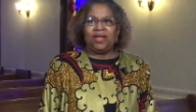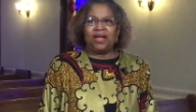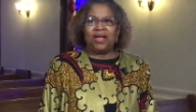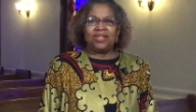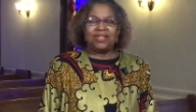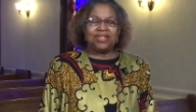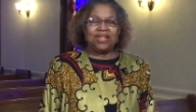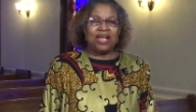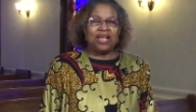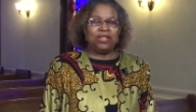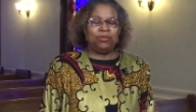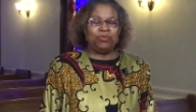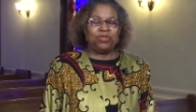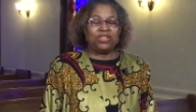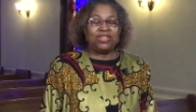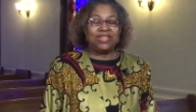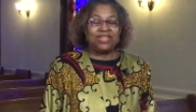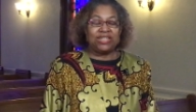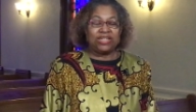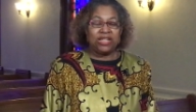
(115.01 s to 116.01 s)
a time
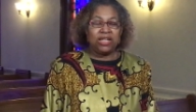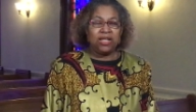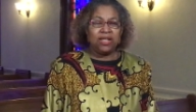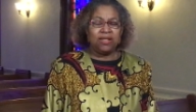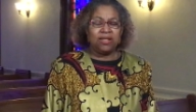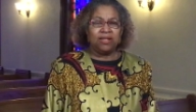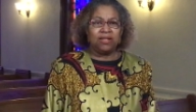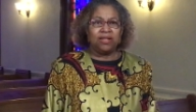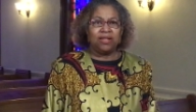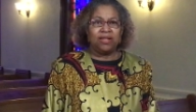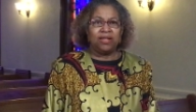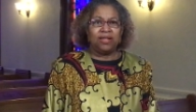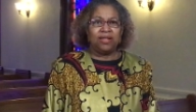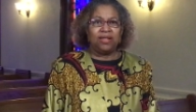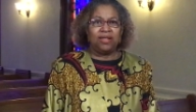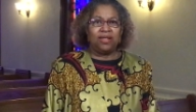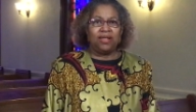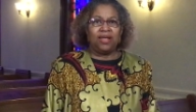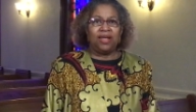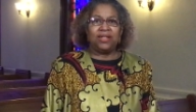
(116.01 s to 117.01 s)
to seek
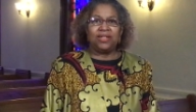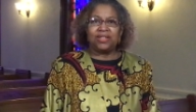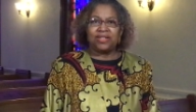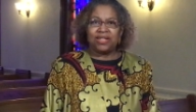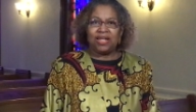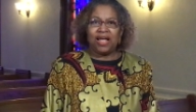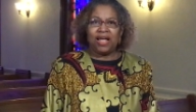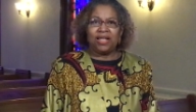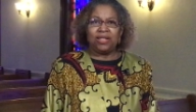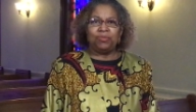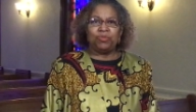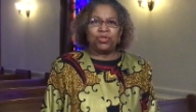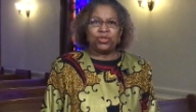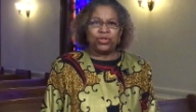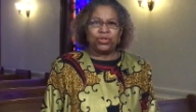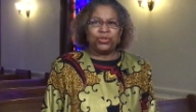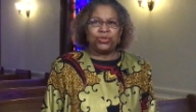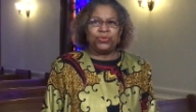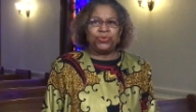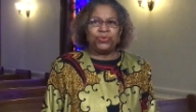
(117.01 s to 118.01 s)
and a time
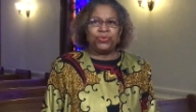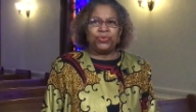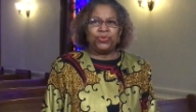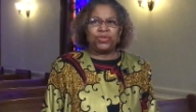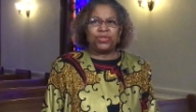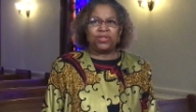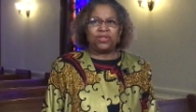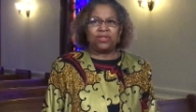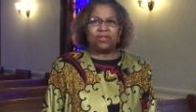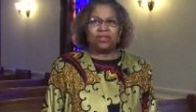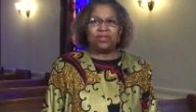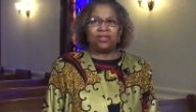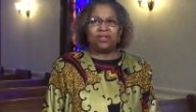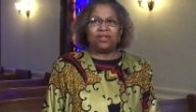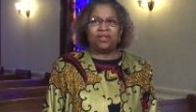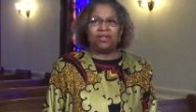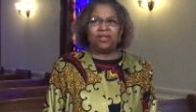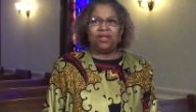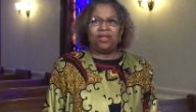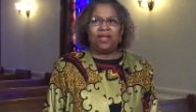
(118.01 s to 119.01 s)
to lose,
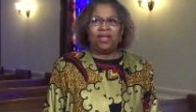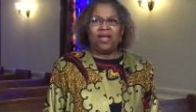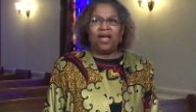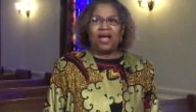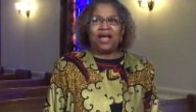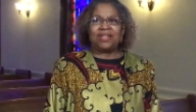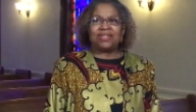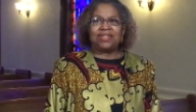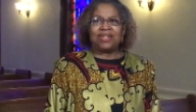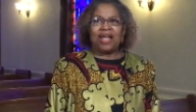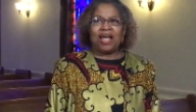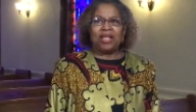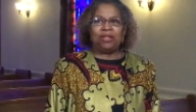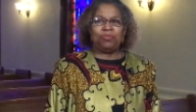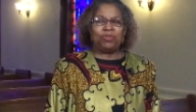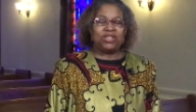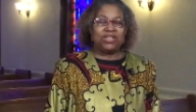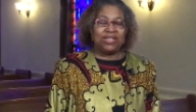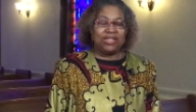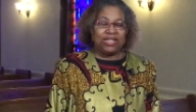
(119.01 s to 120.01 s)
a time
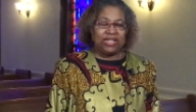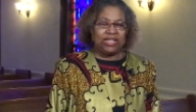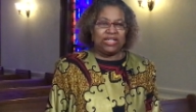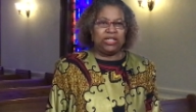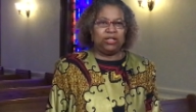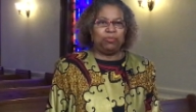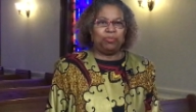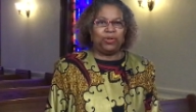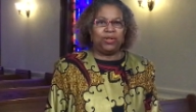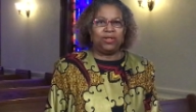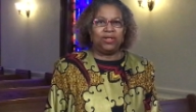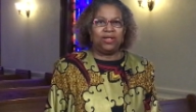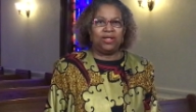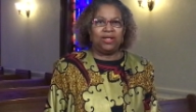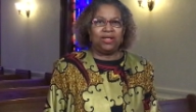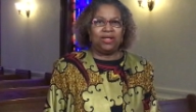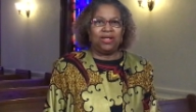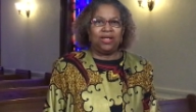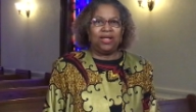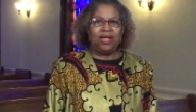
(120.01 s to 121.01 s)
to keep
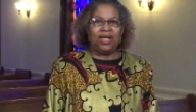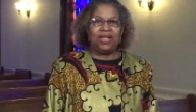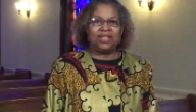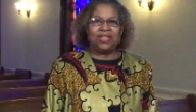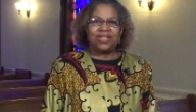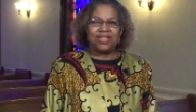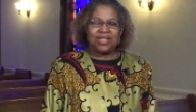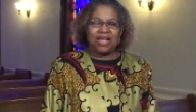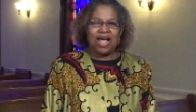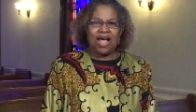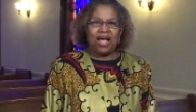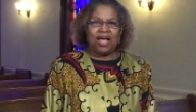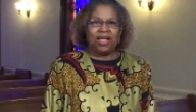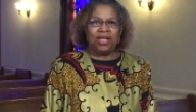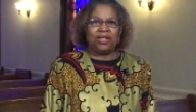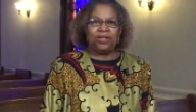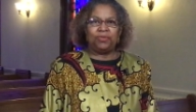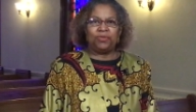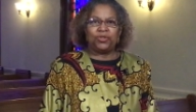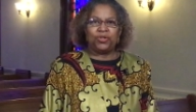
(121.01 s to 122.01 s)
and a
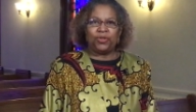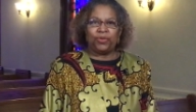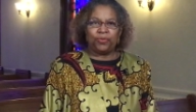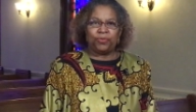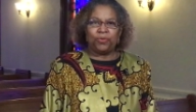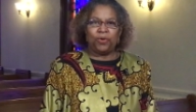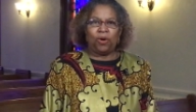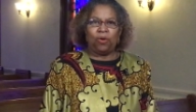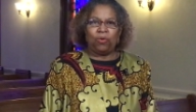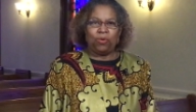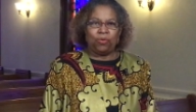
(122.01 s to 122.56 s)
time to throw